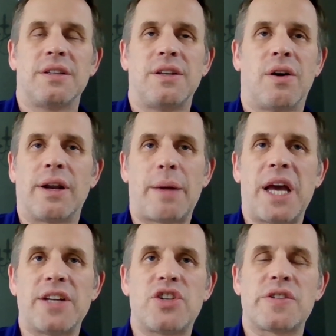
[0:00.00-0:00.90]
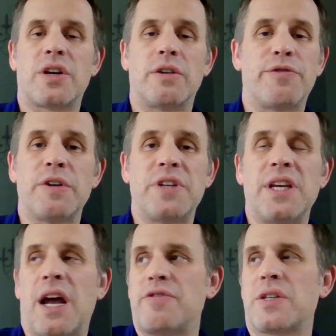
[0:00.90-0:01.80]
I mean, I just turned 50
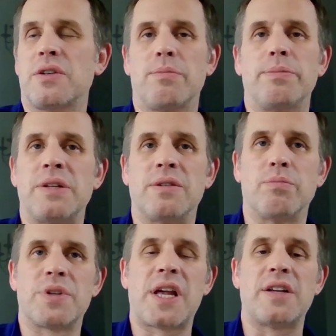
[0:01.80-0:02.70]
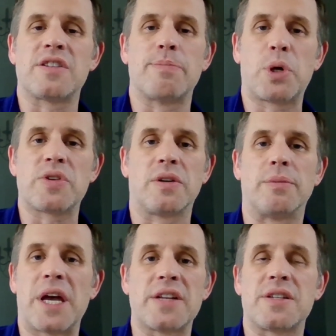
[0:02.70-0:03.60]
and I've still been setting some
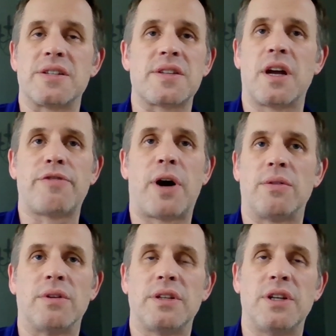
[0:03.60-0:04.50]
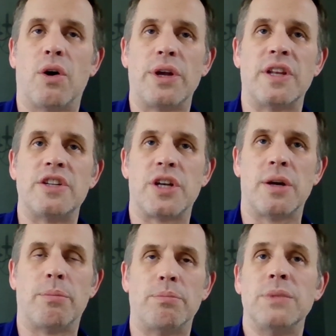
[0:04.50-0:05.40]
personal bests and stuff on, in the
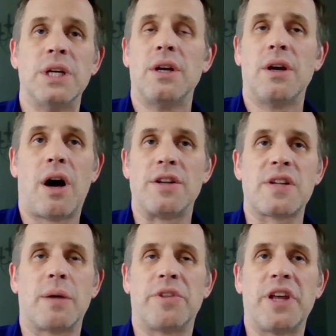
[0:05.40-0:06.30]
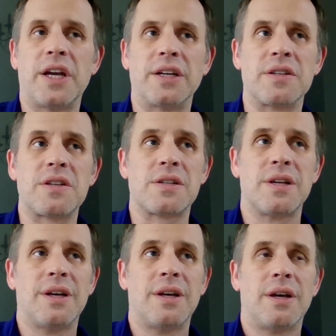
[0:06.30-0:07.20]
gym on some things.
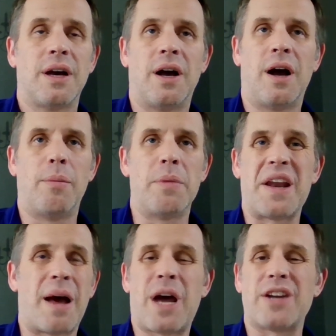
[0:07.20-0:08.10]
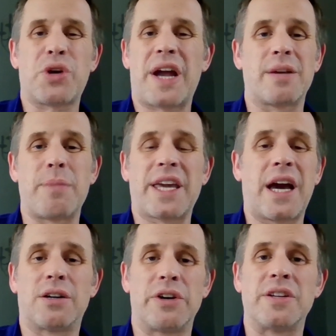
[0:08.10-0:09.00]
And I'm not tracking my
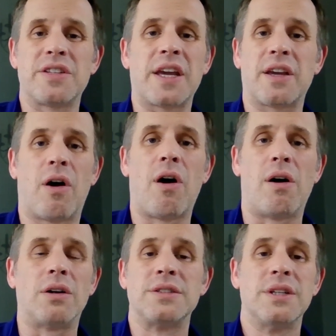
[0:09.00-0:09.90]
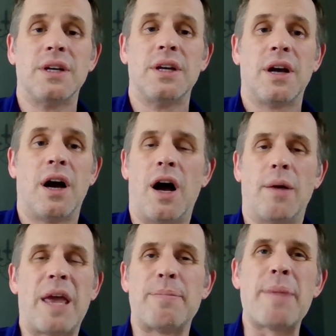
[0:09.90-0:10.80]
calorie intake at all.
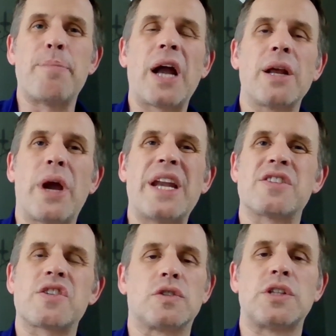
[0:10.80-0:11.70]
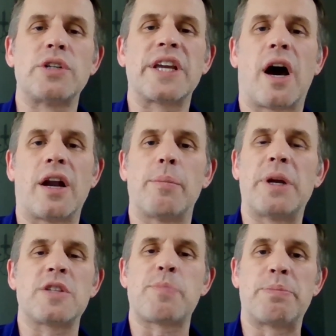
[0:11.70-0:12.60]
And my body weight has slowly gone up,
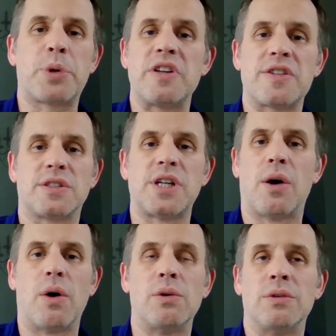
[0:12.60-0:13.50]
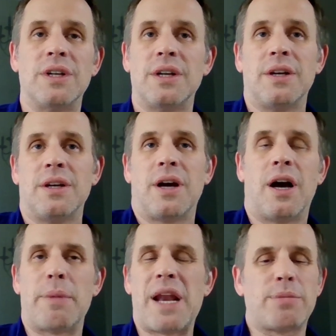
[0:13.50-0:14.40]
but it's been pretty slow.
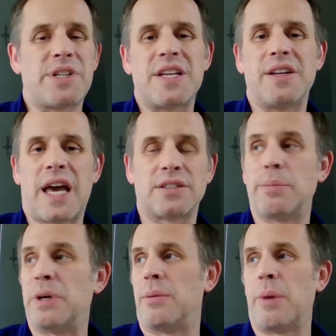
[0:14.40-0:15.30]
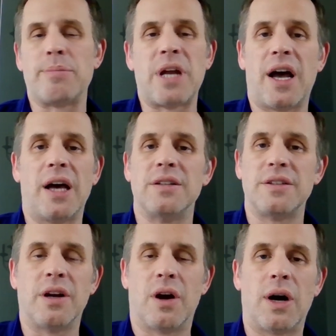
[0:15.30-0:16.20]
And I'm just eating ad libitum. I'm not
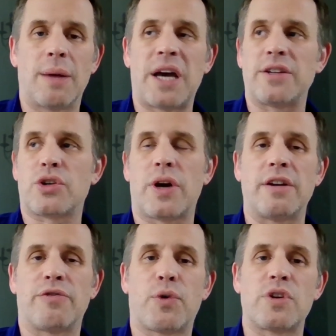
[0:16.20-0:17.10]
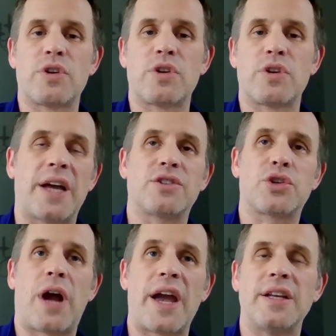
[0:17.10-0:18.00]
trying to force feed. I'm not
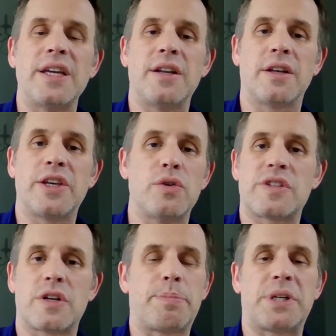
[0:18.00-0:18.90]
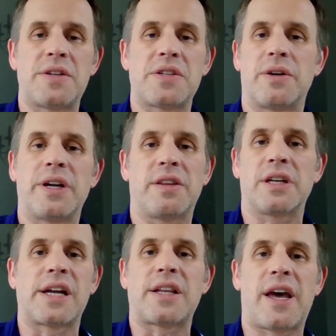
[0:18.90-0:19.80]
trying to eat a huge surplus or anything
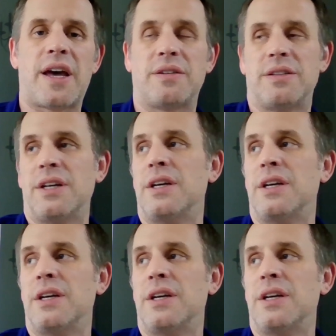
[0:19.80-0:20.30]
like that.